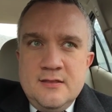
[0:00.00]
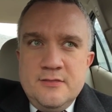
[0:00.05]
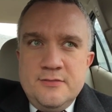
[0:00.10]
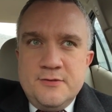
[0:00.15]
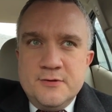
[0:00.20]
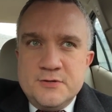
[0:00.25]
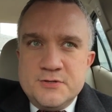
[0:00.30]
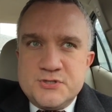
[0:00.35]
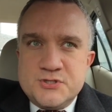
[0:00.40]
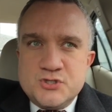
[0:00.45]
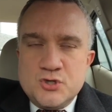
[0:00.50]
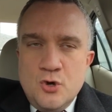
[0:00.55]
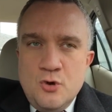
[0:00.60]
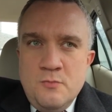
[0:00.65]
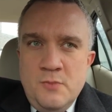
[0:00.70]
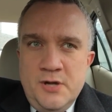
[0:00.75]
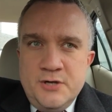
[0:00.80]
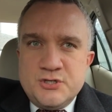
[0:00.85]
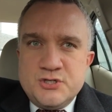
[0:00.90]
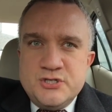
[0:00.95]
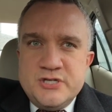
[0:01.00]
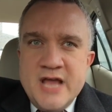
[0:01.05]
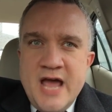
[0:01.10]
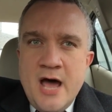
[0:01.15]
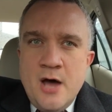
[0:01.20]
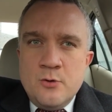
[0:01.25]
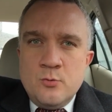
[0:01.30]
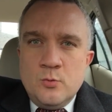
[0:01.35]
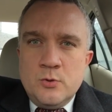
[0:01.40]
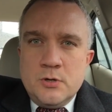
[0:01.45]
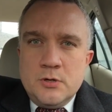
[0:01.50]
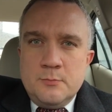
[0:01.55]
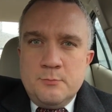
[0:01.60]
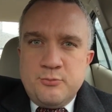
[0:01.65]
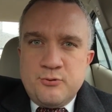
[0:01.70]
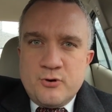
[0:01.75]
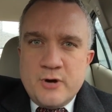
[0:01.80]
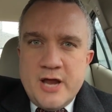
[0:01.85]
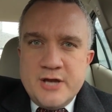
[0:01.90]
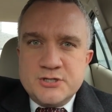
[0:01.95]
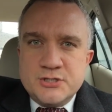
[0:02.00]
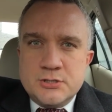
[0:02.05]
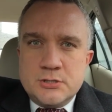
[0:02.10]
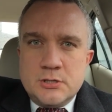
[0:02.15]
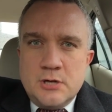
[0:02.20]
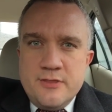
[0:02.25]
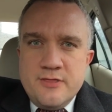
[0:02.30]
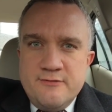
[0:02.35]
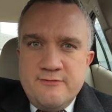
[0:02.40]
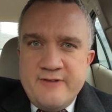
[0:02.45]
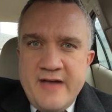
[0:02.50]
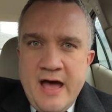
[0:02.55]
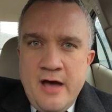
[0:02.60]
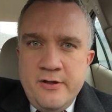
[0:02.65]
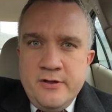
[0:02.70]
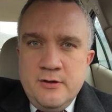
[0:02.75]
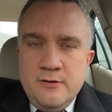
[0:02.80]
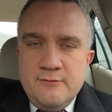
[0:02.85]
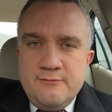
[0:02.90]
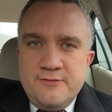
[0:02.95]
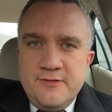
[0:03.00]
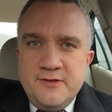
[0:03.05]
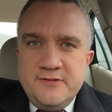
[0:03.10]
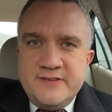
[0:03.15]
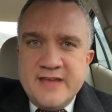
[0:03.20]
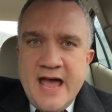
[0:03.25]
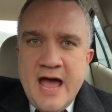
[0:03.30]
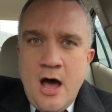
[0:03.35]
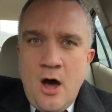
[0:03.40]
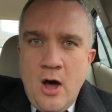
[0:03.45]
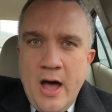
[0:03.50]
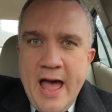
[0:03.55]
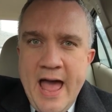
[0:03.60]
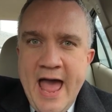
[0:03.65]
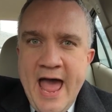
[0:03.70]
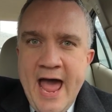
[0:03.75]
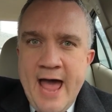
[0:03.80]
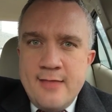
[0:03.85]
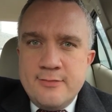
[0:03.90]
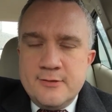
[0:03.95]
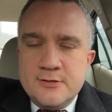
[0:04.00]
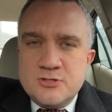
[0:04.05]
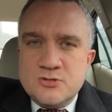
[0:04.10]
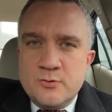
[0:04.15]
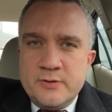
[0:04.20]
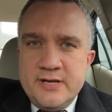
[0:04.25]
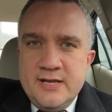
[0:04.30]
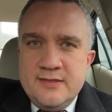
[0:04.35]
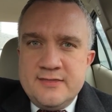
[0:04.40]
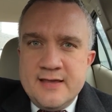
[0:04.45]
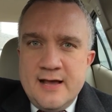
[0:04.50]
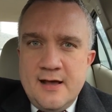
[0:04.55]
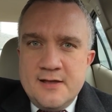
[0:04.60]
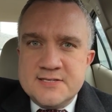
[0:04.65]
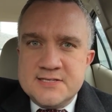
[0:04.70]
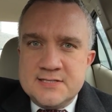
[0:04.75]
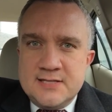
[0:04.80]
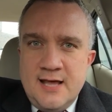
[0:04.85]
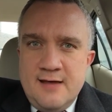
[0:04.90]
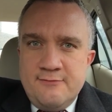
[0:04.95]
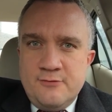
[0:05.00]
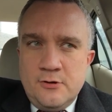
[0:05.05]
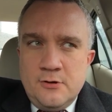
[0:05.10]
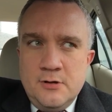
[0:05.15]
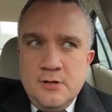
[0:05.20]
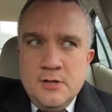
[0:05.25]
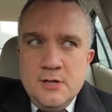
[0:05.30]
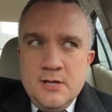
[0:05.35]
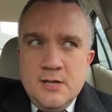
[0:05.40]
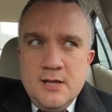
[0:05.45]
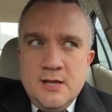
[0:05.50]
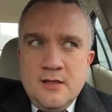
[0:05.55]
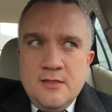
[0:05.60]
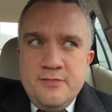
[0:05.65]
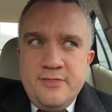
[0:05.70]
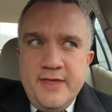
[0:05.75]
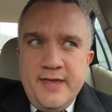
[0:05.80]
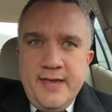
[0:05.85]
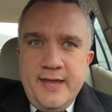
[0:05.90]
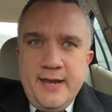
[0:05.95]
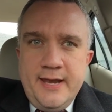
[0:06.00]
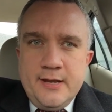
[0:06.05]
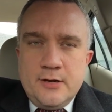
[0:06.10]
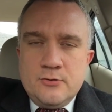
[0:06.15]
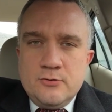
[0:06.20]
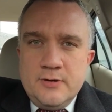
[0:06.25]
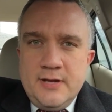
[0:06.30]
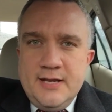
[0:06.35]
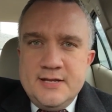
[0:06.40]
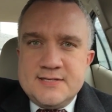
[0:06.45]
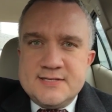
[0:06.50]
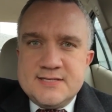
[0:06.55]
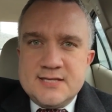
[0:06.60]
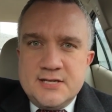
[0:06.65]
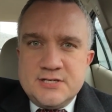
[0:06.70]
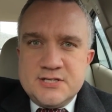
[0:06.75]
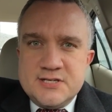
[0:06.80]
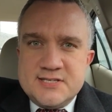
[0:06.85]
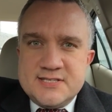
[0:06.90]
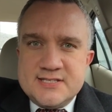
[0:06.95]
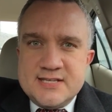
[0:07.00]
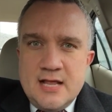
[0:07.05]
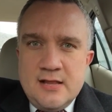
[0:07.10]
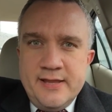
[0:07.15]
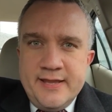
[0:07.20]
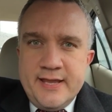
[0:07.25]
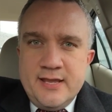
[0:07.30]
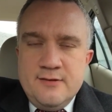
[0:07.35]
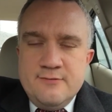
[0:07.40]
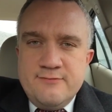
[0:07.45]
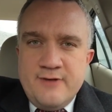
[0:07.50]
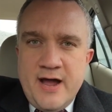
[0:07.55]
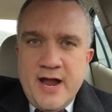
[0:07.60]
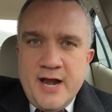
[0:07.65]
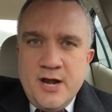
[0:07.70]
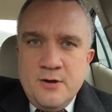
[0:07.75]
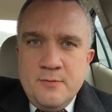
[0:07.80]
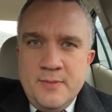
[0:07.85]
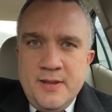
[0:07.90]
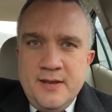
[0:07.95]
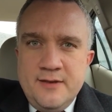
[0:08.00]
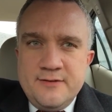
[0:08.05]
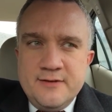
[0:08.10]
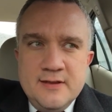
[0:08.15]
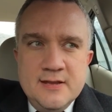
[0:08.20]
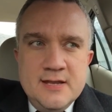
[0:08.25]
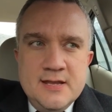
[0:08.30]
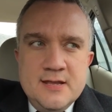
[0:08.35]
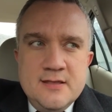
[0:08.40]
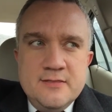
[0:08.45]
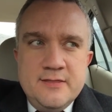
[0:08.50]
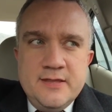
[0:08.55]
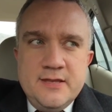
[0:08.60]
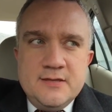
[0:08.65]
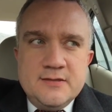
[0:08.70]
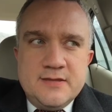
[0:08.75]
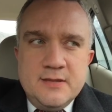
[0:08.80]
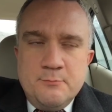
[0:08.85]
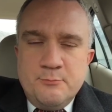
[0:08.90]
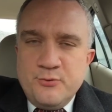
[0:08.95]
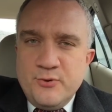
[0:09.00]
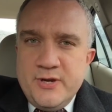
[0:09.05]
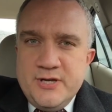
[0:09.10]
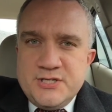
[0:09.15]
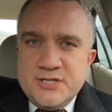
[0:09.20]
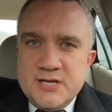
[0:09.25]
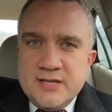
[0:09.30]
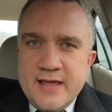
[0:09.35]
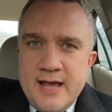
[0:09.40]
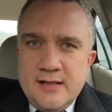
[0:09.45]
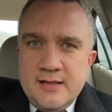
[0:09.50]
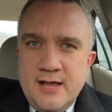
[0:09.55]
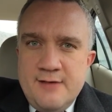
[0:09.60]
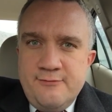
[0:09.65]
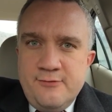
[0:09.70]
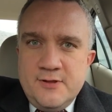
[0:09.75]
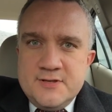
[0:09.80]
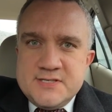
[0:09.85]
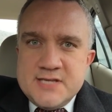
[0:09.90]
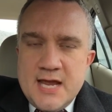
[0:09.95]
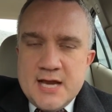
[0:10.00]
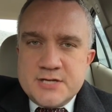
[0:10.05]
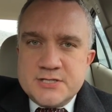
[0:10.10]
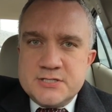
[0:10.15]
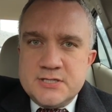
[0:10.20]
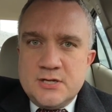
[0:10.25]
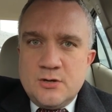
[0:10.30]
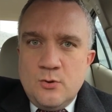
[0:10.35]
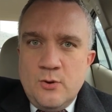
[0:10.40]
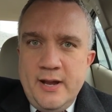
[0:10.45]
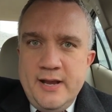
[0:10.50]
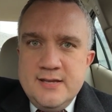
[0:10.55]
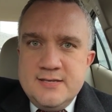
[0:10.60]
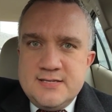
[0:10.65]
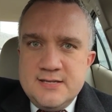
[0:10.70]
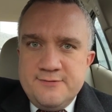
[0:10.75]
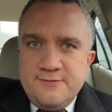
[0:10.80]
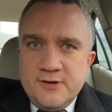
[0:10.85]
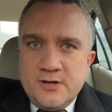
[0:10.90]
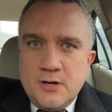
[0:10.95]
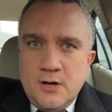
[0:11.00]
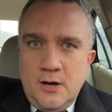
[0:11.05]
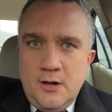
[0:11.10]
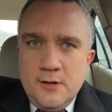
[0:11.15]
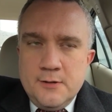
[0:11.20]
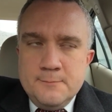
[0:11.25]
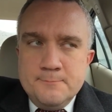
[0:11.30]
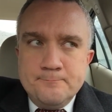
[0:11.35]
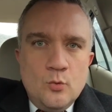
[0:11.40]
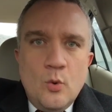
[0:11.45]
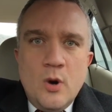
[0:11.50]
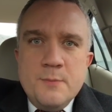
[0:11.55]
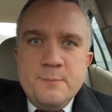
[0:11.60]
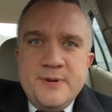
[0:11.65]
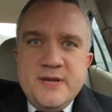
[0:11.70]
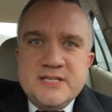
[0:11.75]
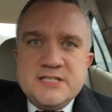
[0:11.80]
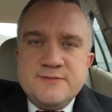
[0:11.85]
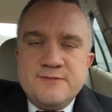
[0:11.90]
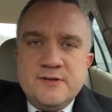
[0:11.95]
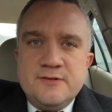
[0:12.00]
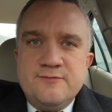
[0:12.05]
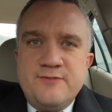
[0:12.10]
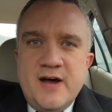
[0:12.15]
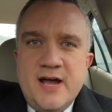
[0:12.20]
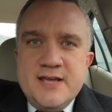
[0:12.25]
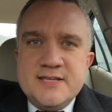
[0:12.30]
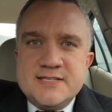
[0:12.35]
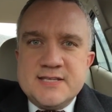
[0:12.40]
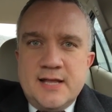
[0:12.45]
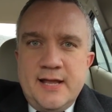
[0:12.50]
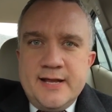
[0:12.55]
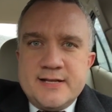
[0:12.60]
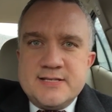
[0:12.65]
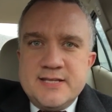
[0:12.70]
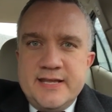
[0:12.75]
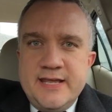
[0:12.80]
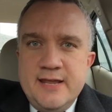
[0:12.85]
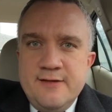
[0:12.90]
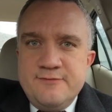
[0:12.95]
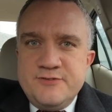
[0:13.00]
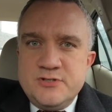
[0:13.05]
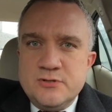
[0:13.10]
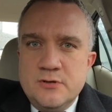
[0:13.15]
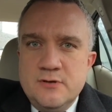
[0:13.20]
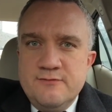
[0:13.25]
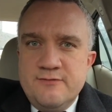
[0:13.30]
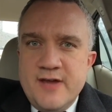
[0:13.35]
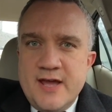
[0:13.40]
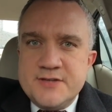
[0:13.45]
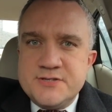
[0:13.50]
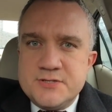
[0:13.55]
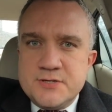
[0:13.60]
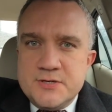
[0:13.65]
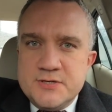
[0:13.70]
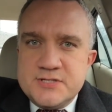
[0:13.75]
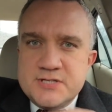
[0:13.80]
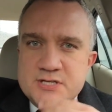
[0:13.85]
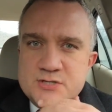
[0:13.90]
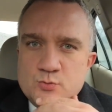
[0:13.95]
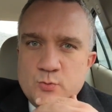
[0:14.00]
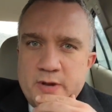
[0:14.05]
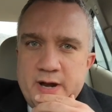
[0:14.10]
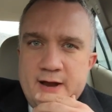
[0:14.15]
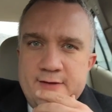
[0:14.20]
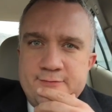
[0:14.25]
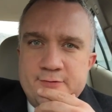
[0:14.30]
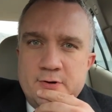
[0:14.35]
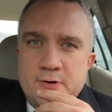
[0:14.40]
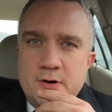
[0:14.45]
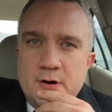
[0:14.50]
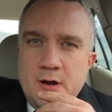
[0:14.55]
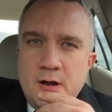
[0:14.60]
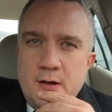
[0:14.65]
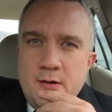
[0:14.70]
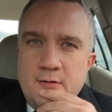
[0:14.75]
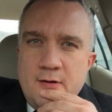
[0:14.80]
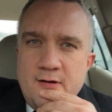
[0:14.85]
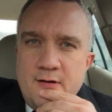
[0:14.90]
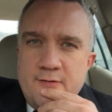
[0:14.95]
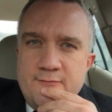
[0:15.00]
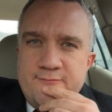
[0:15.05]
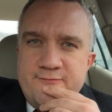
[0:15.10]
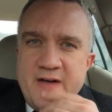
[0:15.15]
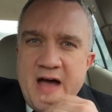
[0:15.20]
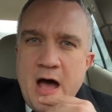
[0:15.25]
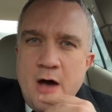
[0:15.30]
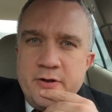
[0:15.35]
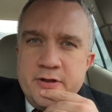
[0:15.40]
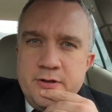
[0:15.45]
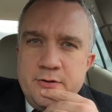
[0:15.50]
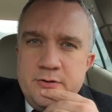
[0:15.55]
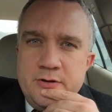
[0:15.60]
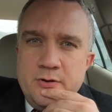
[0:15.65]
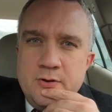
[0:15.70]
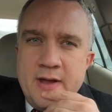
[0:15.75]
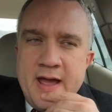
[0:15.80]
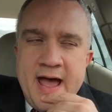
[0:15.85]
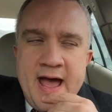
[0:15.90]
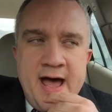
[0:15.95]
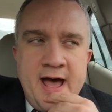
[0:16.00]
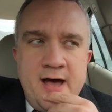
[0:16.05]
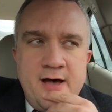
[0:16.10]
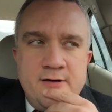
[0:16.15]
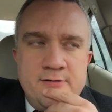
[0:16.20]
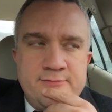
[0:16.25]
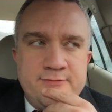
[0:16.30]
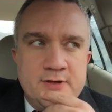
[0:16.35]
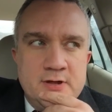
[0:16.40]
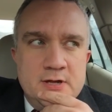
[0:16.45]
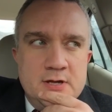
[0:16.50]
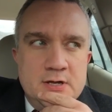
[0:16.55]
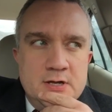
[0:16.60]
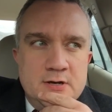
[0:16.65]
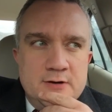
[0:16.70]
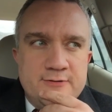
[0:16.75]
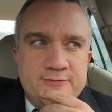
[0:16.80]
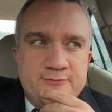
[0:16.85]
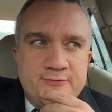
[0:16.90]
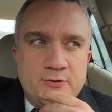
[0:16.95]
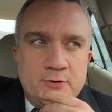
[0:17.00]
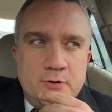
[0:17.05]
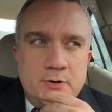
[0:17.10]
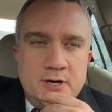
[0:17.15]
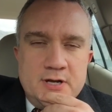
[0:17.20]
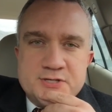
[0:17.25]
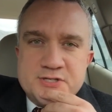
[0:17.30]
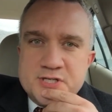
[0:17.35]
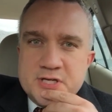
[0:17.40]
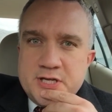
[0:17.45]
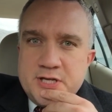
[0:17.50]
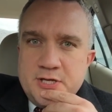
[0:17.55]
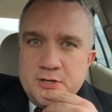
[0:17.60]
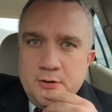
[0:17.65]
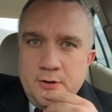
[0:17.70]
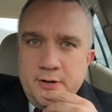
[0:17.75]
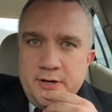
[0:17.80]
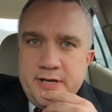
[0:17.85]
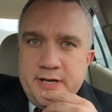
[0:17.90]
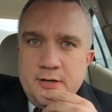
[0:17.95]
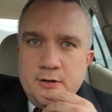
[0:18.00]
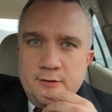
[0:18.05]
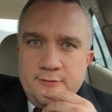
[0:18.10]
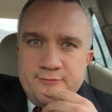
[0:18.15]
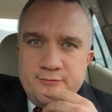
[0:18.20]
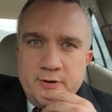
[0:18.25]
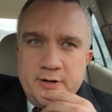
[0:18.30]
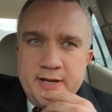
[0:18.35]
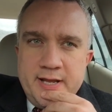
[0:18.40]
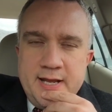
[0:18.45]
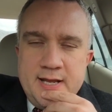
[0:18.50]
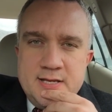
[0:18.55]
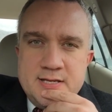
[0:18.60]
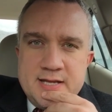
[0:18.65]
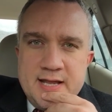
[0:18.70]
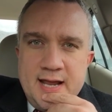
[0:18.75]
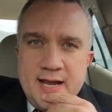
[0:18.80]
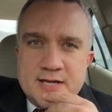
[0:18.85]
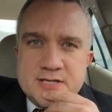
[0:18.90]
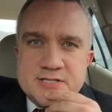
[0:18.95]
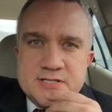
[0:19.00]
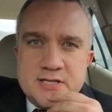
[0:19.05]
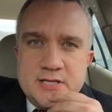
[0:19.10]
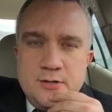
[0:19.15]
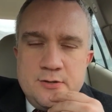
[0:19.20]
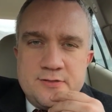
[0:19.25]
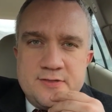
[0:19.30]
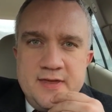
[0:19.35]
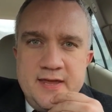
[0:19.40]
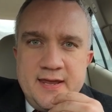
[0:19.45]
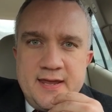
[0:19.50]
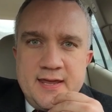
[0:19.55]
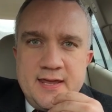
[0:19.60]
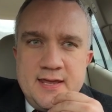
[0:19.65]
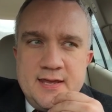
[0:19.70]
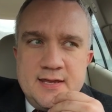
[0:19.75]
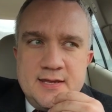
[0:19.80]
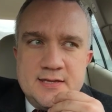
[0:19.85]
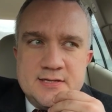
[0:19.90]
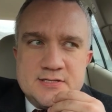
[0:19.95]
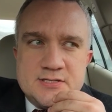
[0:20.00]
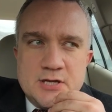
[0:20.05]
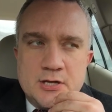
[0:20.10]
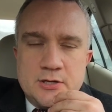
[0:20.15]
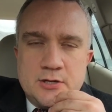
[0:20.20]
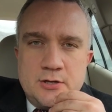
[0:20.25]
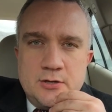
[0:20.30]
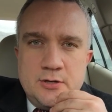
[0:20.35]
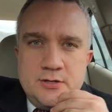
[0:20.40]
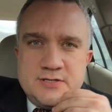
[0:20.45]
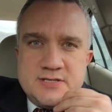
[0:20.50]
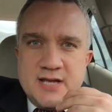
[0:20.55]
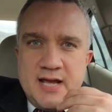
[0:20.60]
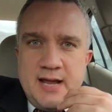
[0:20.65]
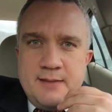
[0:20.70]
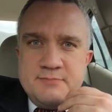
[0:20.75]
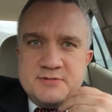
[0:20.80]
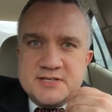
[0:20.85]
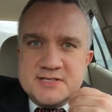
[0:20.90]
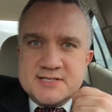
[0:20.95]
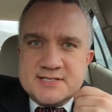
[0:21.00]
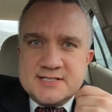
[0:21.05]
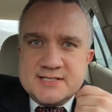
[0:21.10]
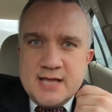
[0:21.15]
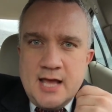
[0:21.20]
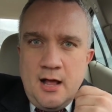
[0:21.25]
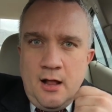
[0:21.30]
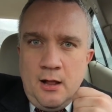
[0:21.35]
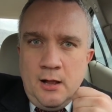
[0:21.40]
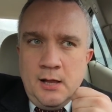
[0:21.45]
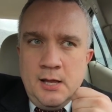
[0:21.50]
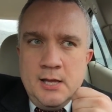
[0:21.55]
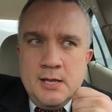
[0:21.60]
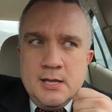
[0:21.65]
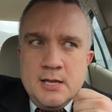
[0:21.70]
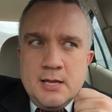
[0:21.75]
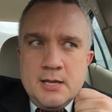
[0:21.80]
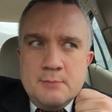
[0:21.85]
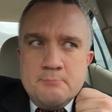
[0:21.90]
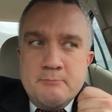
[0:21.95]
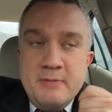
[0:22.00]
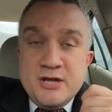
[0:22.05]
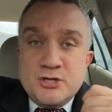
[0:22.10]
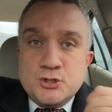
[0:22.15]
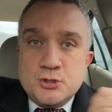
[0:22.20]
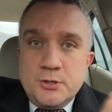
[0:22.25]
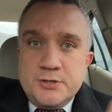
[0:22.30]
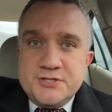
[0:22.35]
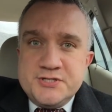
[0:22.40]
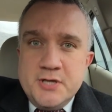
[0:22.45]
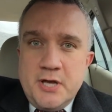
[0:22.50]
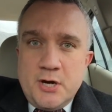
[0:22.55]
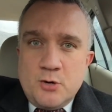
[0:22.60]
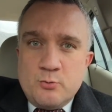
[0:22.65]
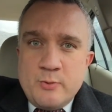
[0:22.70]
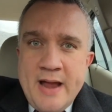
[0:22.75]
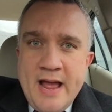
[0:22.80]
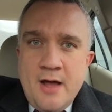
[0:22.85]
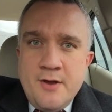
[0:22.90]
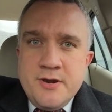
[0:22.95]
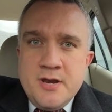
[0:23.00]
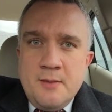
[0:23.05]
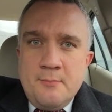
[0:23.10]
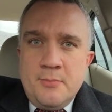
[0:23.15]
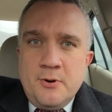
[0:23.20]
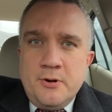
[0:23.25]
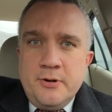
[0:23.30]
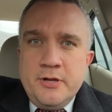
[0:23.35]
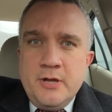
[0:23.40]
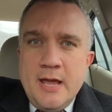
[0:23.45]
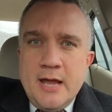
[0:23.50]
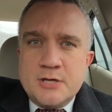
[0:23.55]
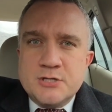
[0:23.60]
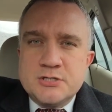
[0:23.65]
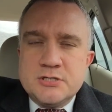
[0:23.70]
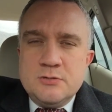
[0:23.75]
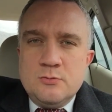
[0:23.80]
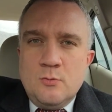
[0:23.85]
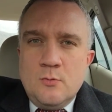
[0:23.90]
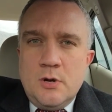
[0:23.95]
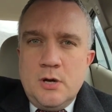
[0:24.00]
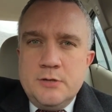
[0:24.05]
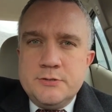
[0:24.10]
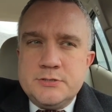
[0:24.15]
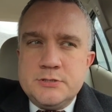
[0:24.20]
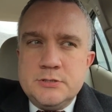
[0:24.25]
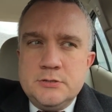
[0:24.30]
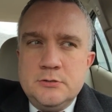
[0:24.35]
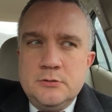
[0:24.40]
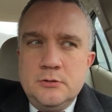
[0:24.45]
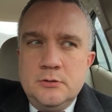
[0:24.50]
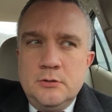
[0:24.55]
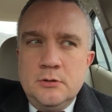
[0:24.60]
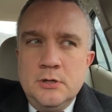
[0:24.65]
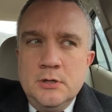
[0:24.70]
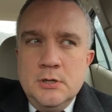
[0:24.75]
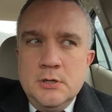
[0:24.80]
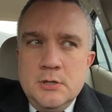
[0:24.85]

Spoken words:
there's so much downward pressure on the value of the Dow at the 20,000 level that it creates such a selling environment that breaching that level is actually quite difficult. One piece of advice I like to give to investors is whatever value you have for a security or for an index that you think is a good time to sell, make sure it's not a round number. You actually want to